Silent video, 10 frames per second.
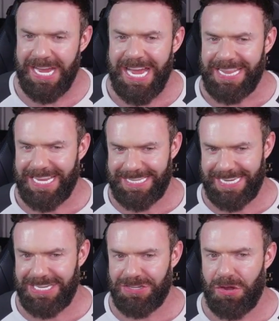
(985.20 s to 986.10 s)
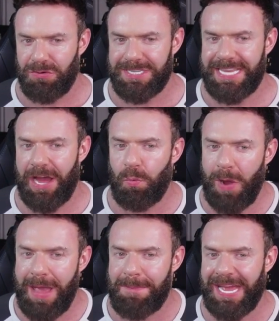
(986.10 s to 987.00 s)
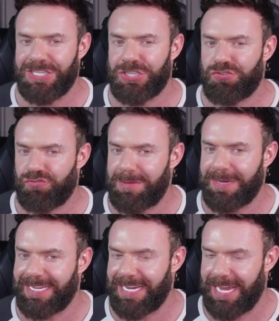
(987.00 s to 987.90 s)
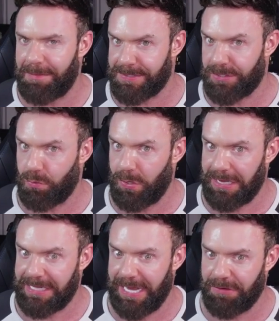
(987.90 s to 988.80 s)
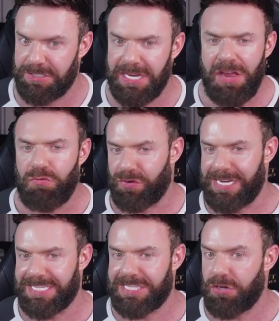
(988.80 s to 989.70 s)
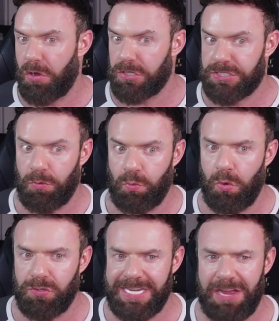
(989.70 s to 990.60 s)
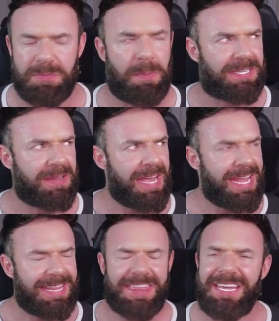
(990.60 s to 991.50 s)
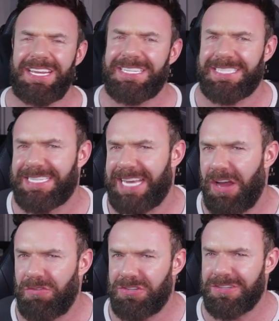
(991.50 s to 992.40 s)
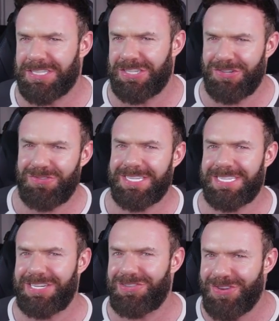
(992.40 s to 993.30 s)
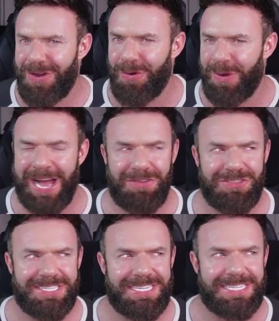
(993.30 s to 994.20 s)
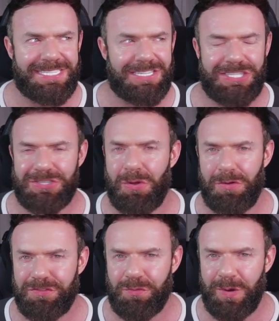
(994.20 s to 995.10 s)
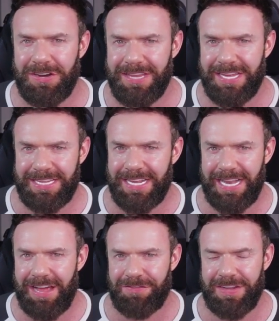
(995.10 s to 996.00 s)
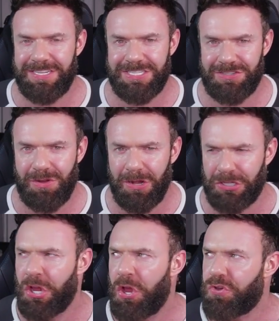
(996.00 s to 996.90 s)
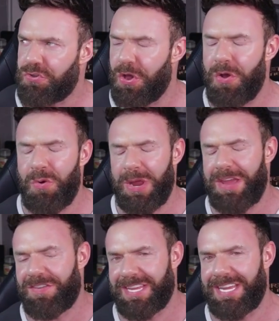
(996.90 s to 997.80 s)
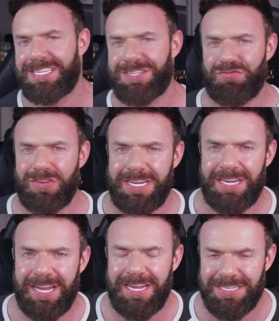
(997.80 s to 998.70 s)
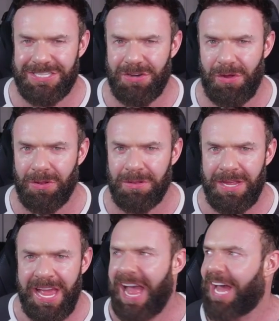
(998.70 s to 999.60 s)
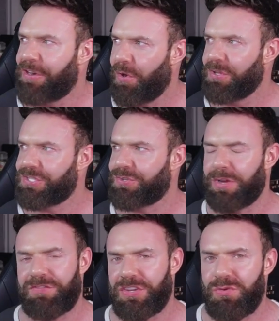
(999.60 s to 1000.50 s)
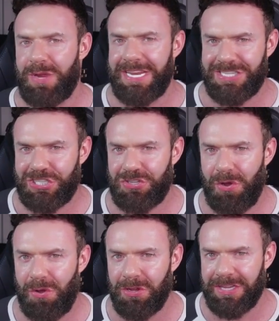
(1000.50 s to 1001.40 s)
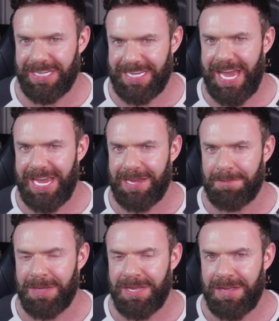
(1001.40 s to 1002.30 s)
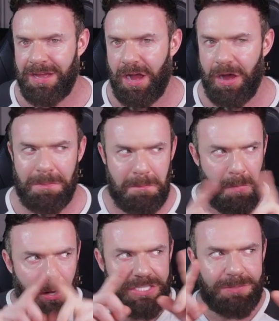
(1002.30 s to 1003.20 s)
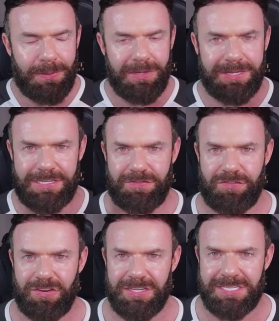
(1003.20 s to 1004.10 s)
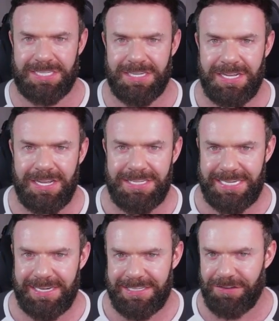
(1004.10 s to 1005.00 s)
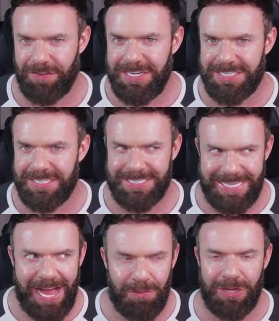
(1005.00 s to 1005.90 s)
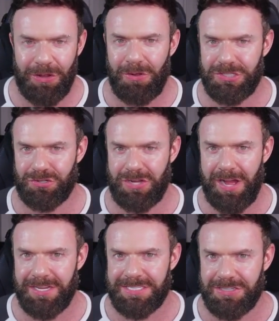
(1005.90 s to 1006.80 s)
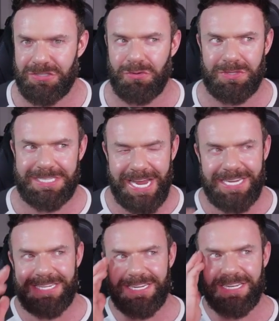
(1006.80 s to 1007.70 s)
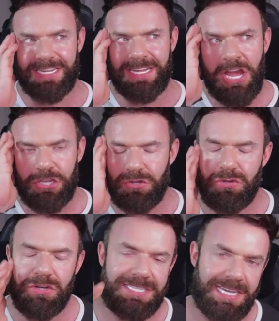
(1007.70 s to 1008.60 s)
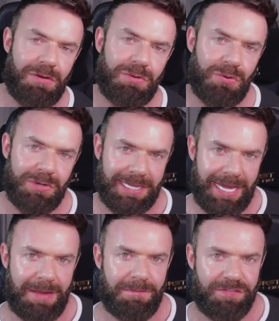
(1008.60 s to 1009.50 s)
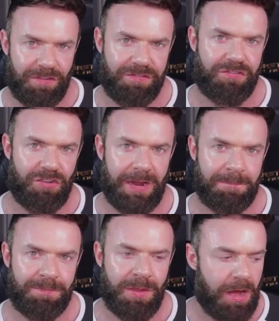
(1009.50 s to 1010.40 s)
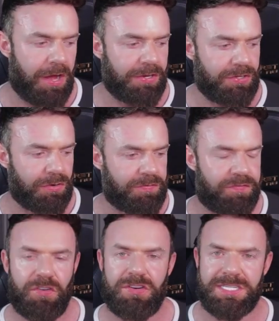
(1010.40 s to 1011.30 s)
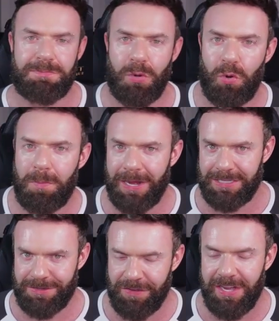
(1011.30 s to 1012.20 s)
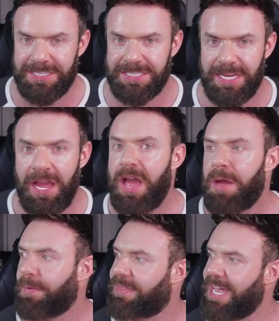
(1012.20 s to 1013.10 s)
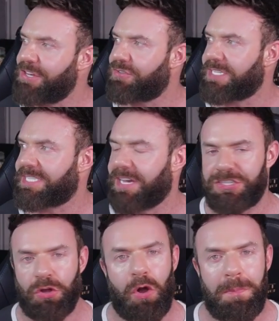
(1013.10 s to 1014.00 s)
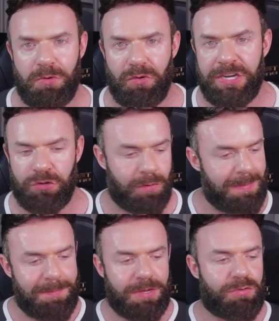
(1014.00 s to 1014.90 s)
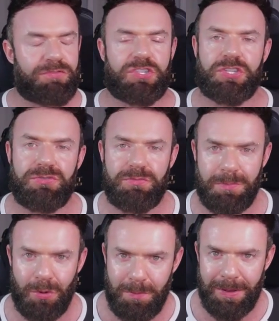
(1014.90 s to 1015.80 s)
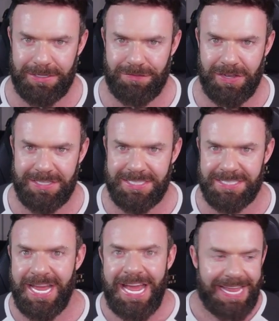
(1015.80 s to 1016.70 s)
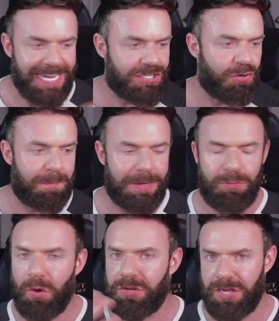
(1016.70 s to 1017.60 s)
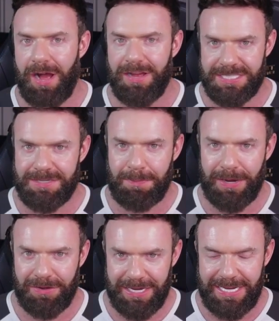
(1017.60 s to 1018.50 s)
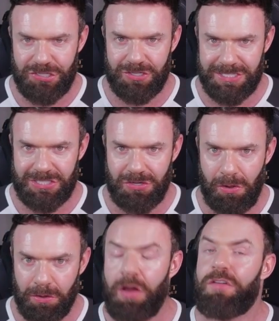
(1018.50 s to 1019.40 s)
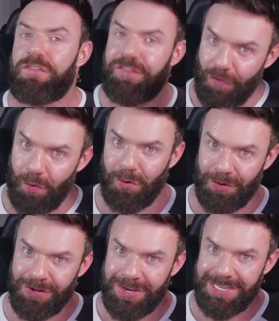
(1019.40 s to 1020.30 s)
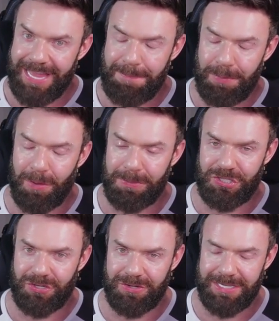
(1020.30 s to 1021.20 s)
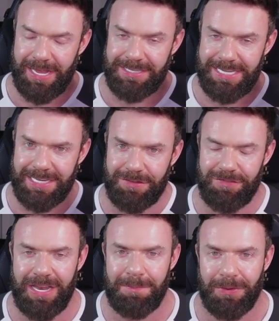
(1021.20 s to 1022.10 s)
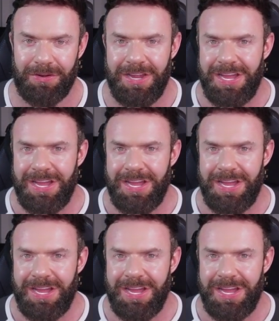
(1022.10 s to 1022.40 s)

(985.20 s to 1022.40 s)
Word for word: They did note that web and streaming games will count. Reinstalls won't count, but the thing is, is how does Unity know? How does this software that they'll have installed know if it is a reinstall? And also, if you install the game on multiple different devices, that will also cost. So technically, you could download a game for free on your first mobile device. But then you decide to upgrade, or maybe you have two mobile devices. That's going to be one cost per each install, four that publisher, that, that developer.